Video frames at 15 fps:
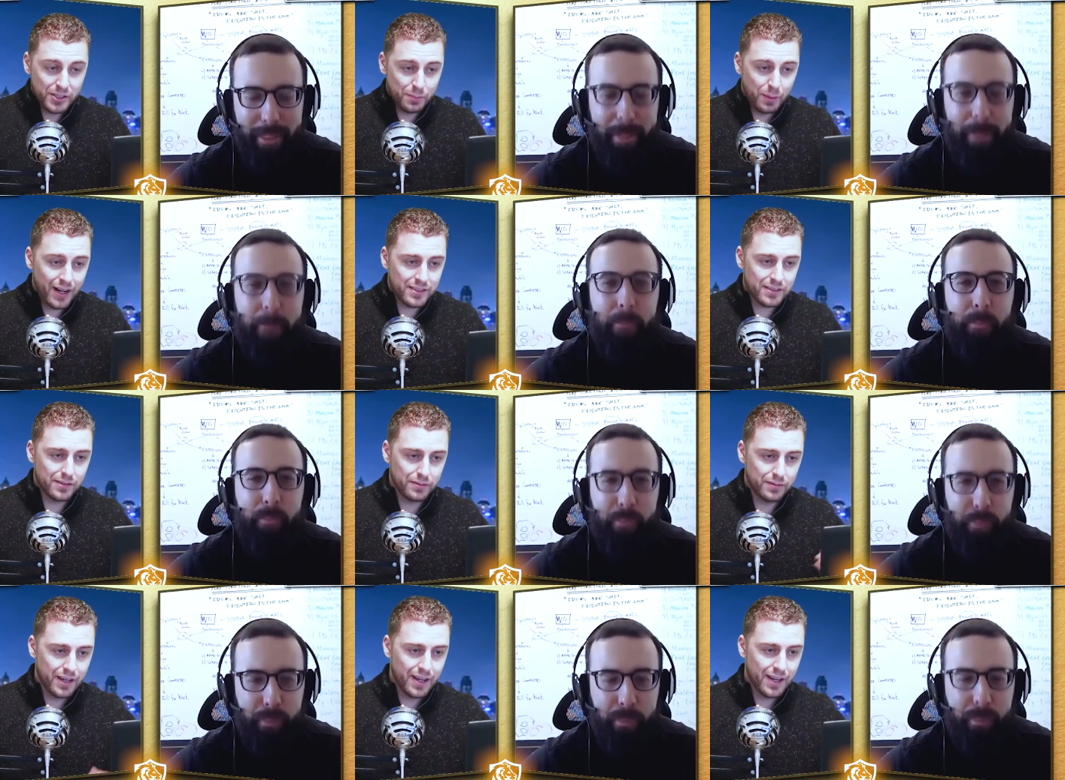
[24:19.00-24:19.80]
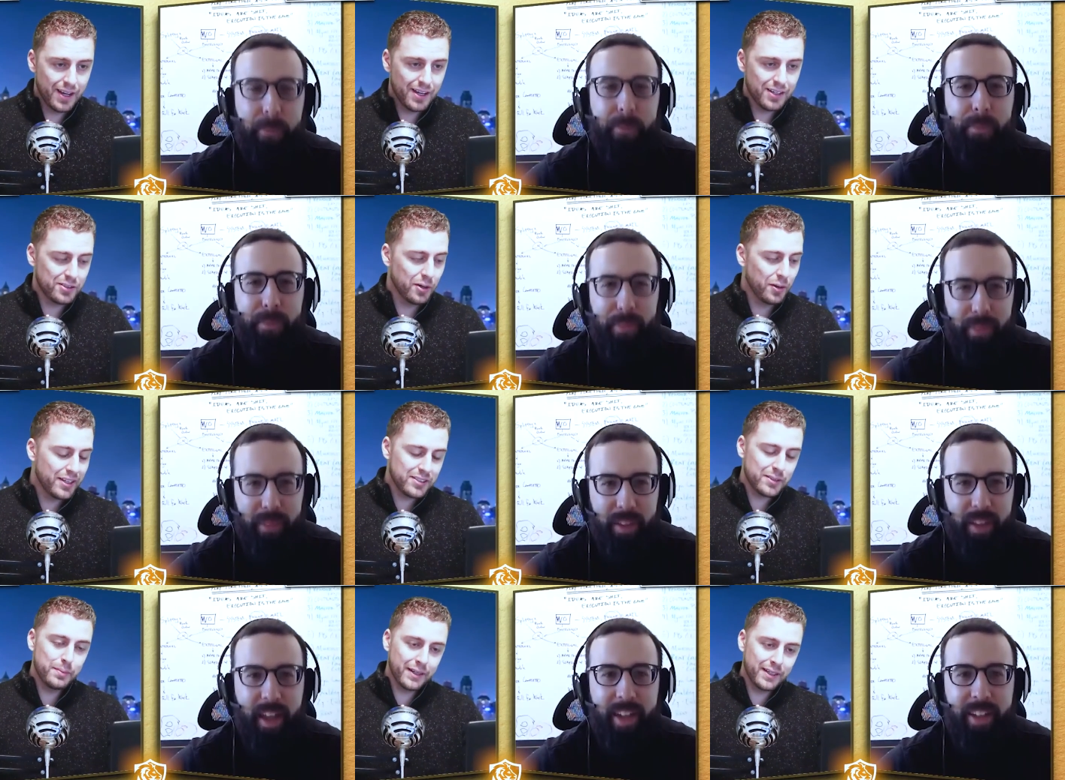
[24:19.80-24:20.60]
Speaker 1: responsive.
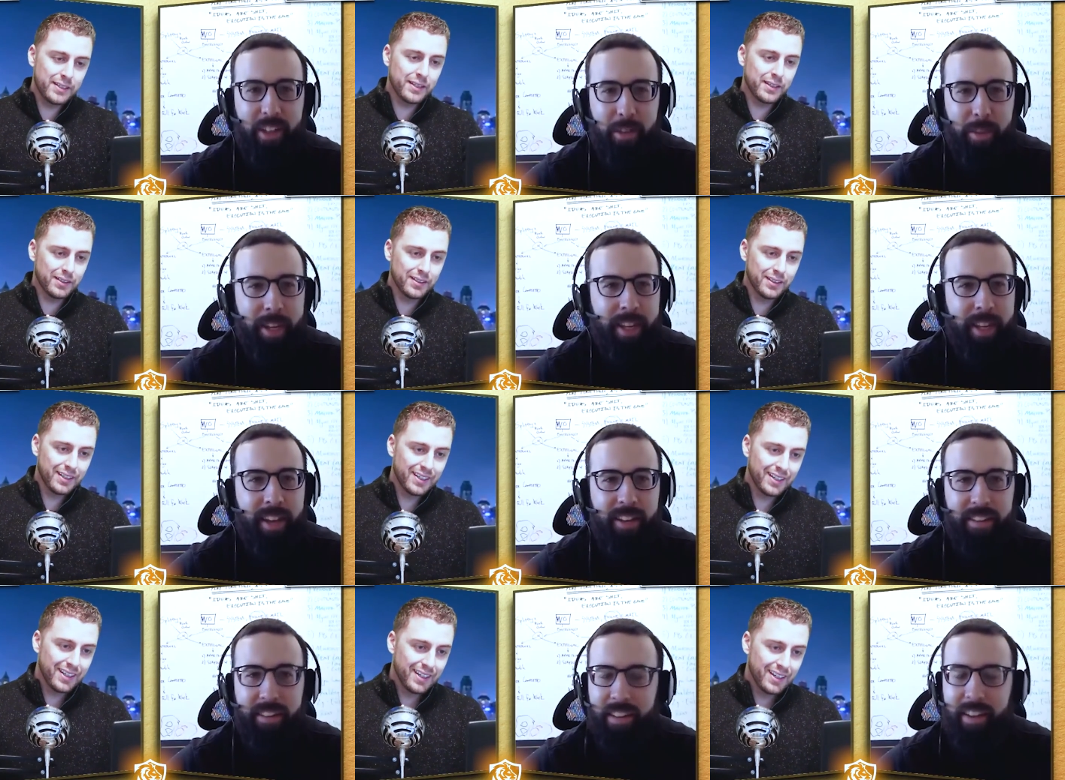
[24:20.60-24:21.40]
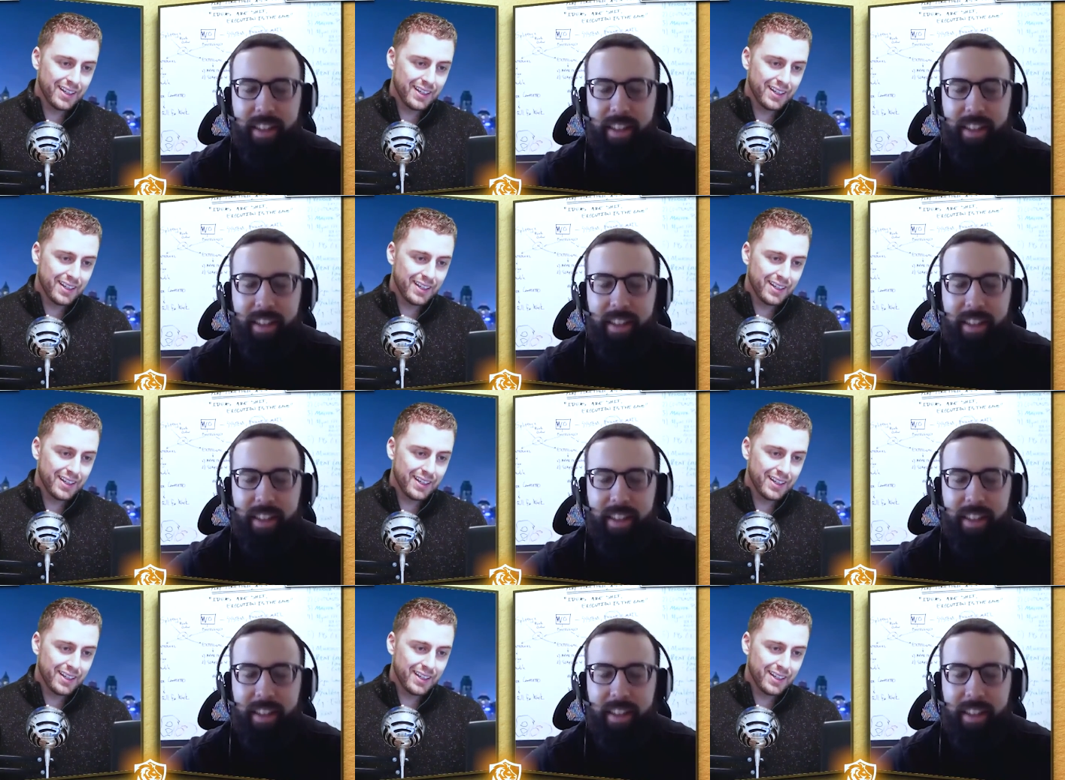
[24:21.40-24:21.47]
So that's a big deal.